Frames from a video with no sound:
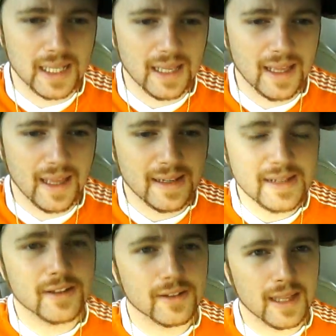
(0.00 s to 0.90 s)
running
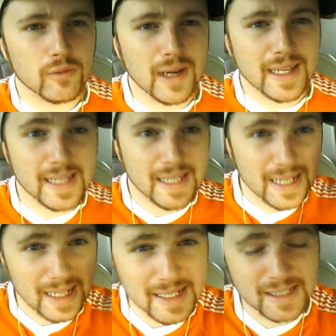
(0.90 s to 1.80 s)
through my mind all the
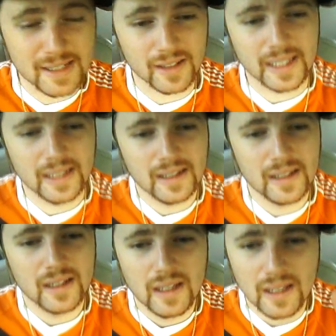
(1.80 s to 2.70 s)
time,
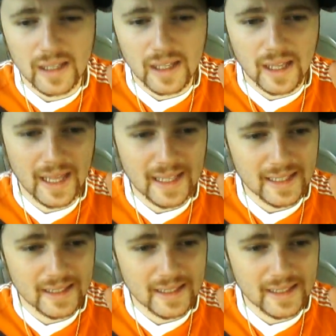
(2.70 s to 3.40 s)
and He took that away